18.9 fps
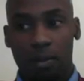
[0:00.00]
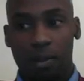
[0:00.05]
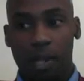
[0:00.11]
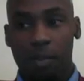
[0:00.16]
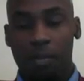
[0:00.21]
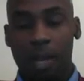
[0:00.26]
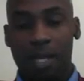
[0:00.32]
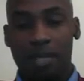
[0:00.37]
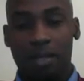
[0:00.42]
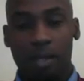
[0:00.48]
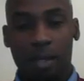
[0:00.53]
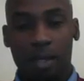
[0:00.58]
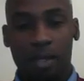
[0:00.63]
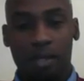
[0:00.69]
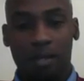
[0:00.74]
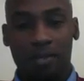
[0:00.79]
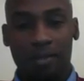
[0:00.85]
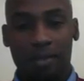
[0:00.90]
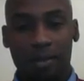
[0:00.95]
they
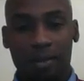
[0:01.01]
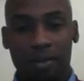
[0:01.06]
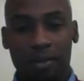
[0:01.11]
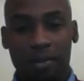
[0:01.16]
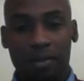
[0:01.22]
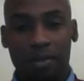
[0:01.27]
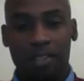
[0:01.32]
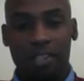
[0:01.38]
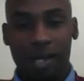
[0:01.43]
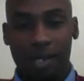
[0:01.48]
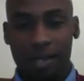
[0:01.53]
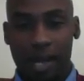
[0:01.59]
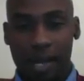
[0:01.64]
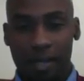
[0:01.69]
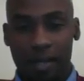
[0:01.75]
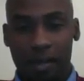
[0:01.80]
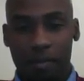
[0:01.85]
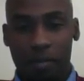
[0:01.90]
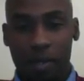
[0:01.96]
basically shut
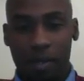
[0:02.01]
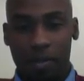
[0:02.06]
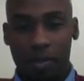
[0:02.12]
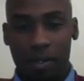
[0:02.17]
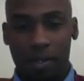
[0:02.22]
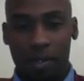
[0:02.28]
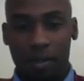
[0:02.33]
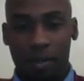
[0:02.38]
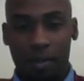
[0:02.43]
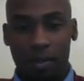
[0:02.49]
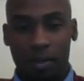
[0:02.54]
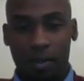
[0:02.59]
down the computer.